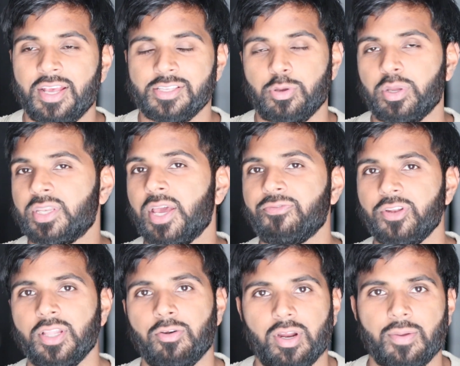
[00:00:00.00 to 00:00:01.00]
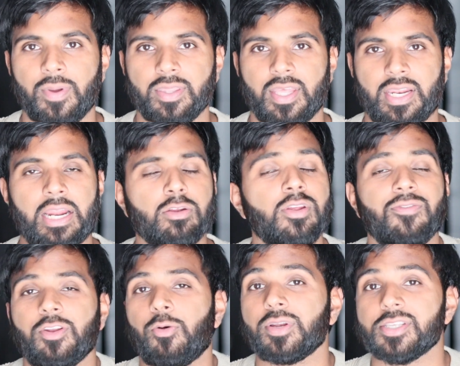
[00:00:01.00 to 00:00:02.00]
So I definitely recommend that. I don't
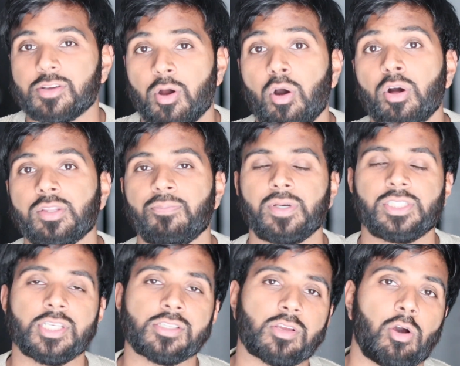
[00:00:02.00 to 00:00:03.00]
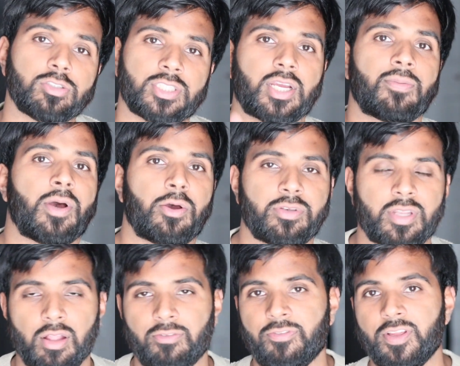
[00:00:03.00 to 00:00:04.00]
even know what it's called, but just go check them out,
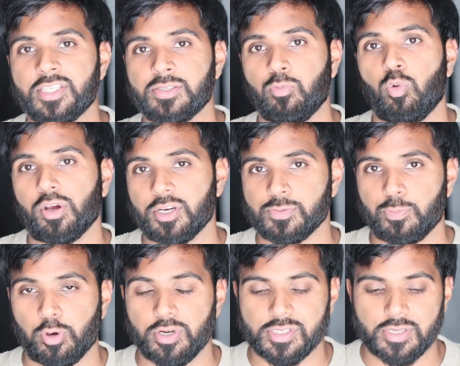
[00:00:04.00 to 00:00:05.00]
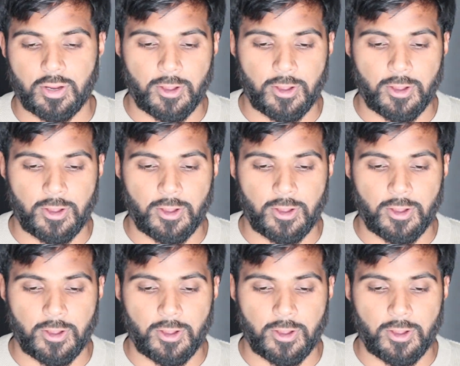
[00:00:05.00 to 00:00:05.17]
Delphi's Water Sports.